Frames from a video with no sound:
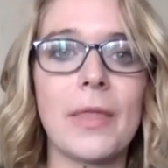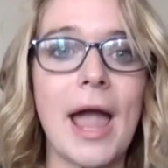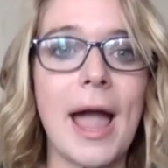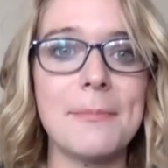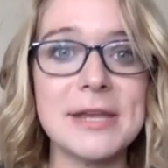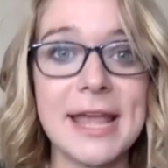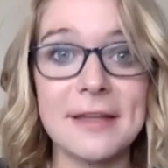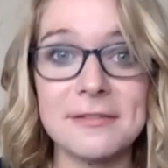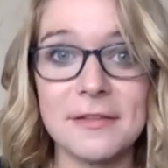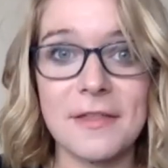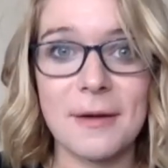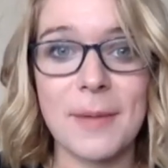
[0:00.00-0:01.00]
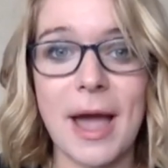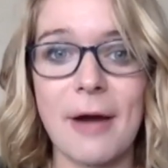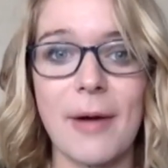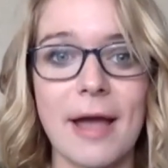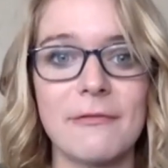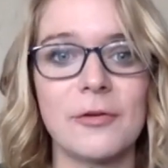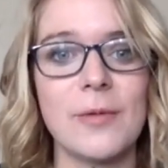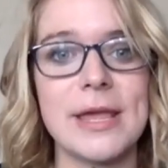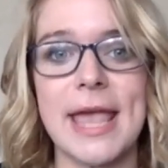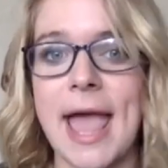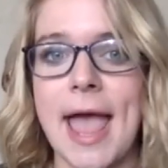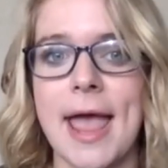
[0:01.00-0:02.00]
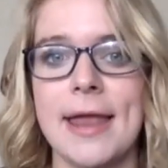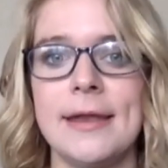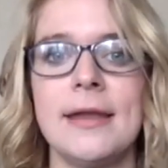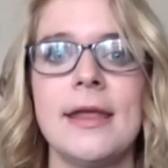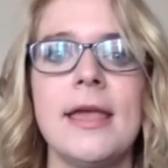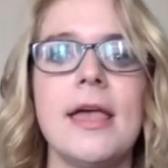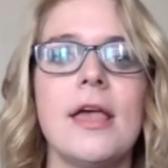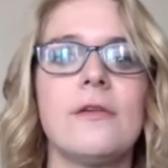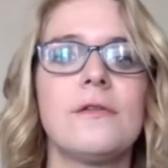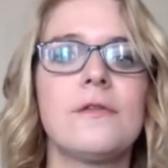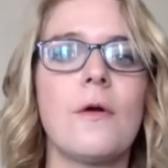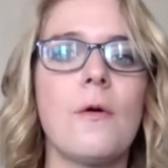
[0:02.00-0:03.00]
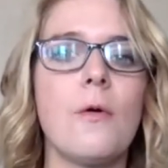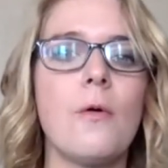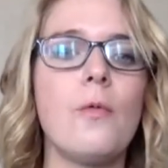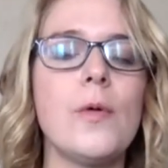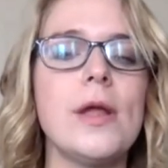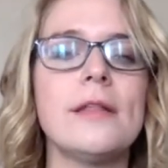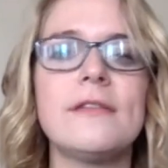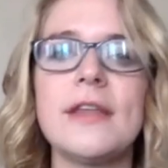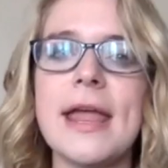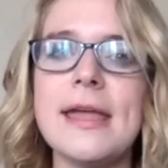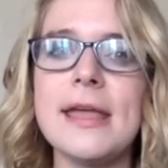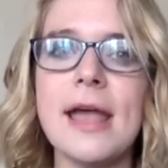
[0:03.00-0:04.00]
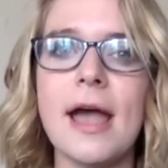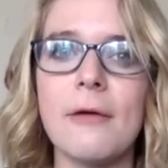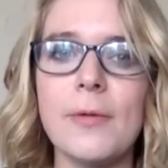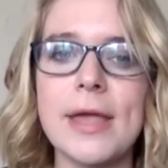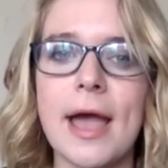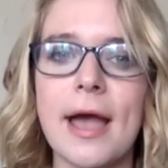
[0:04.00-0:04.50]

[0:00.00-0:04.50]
Happy to get to them however we can. So we, today we